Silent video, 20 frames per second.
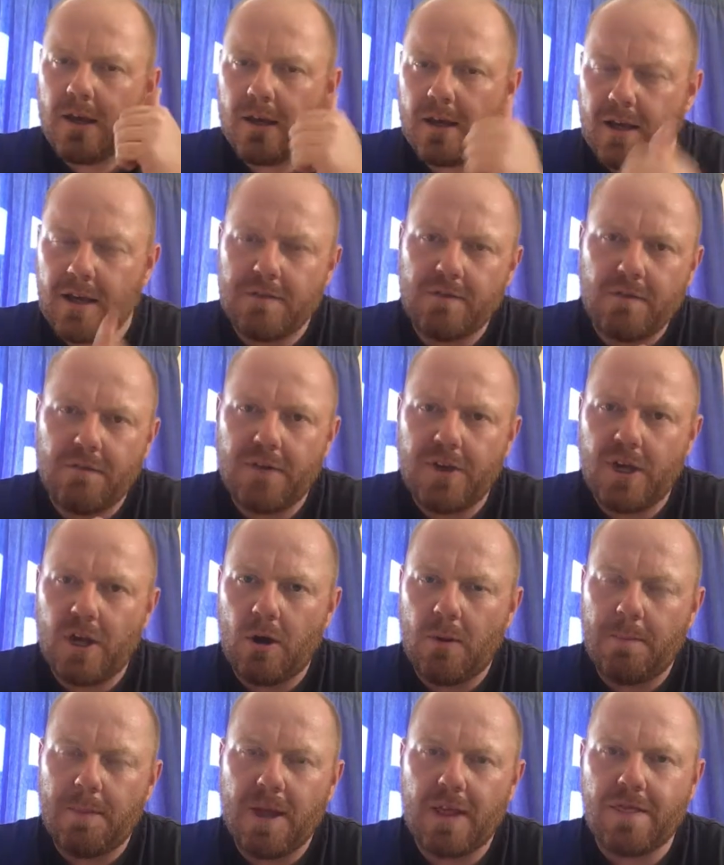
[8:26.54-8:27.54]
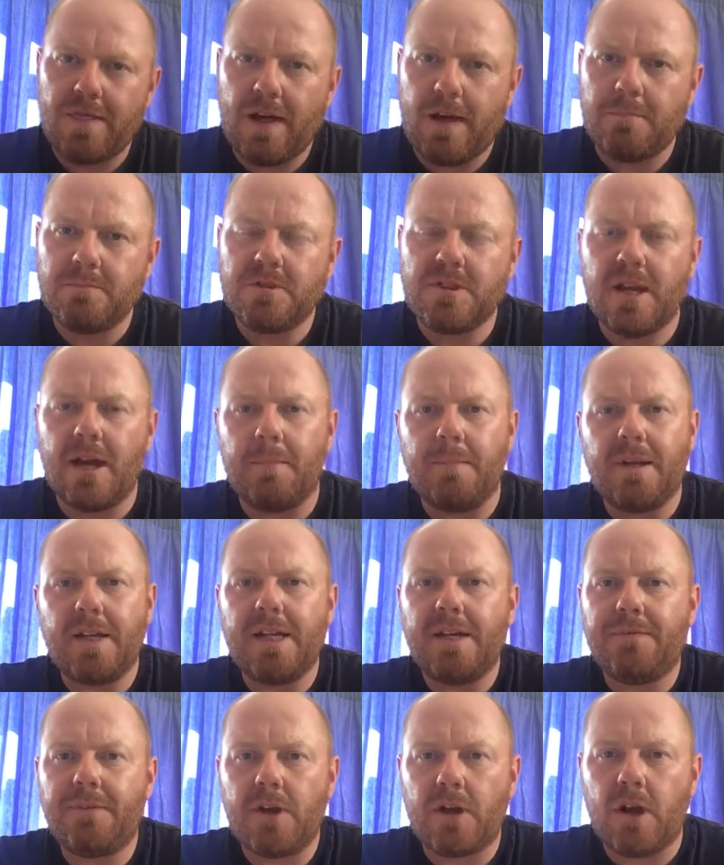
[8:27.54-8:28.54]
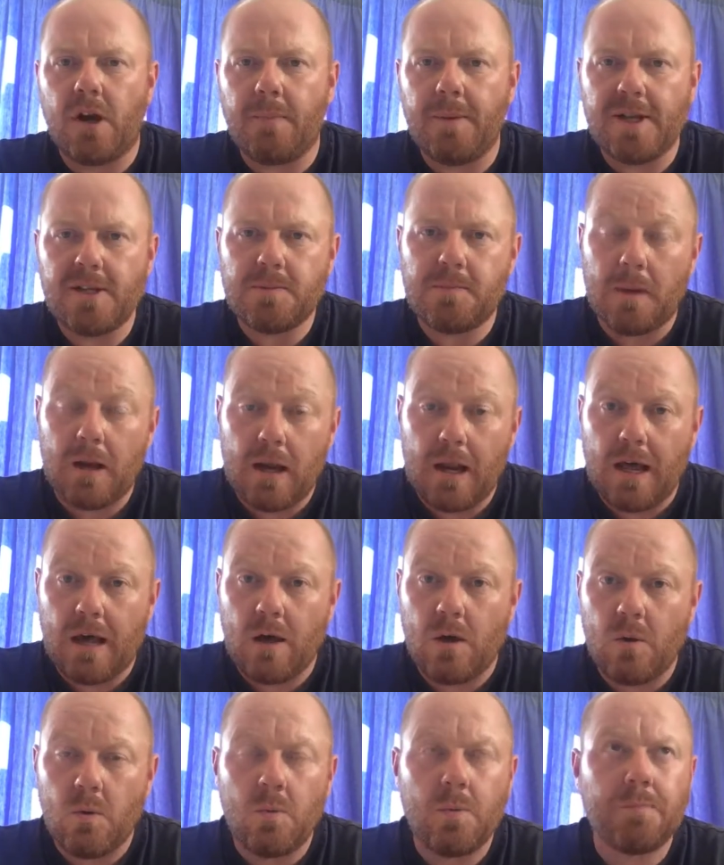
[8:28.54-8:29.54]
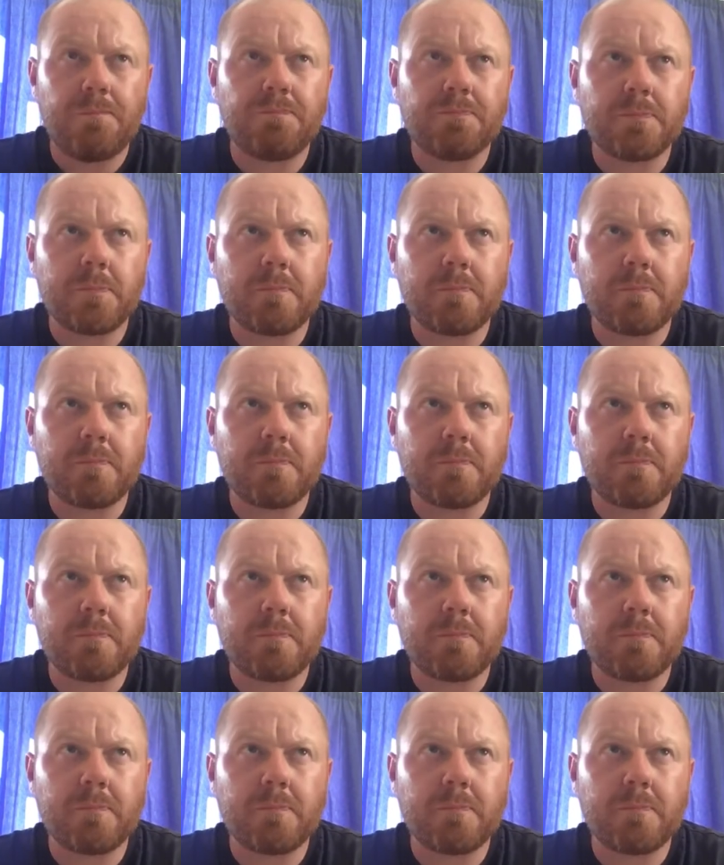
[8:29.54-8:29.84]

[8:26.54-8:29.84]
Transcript: Give the video a big thumbs up. Leave your comments below.